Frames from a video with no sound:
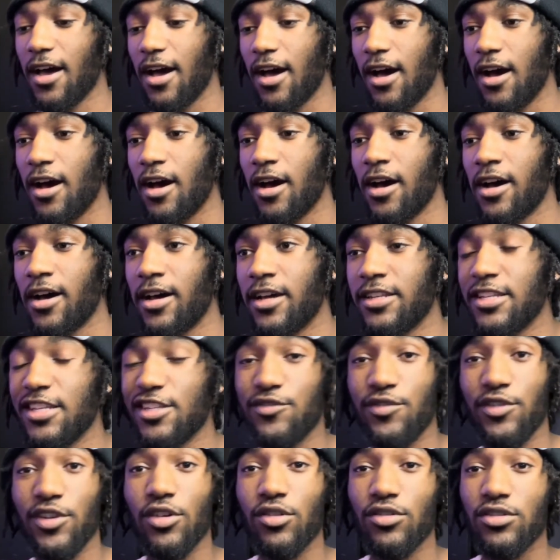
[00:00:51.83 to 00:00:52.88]
uh
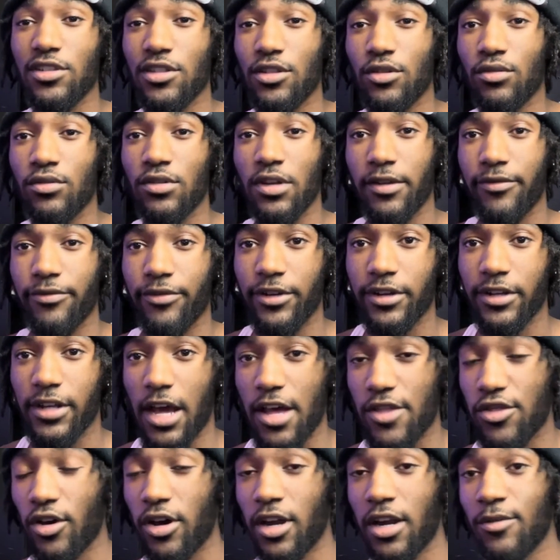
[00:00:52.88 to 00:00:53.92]
this video is a little different.
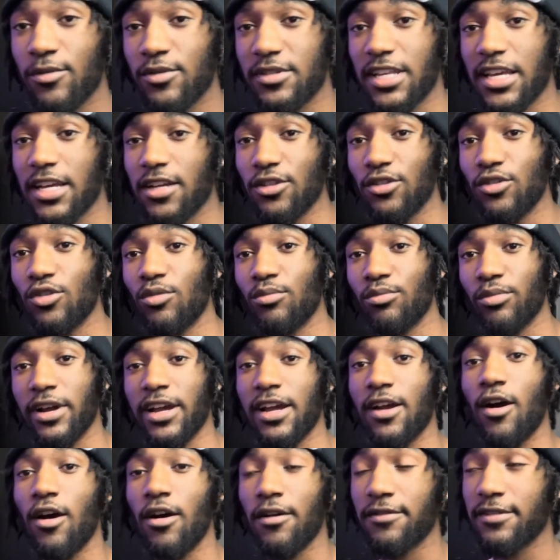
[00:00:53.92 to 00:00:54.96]
I thought I would take a little
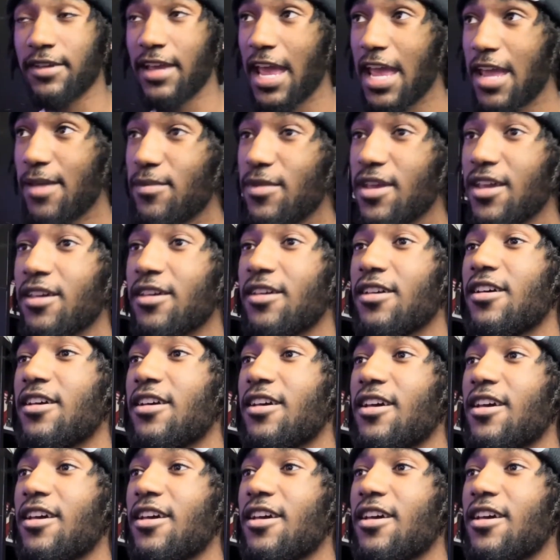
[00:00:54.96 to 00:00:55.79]
break off gaming.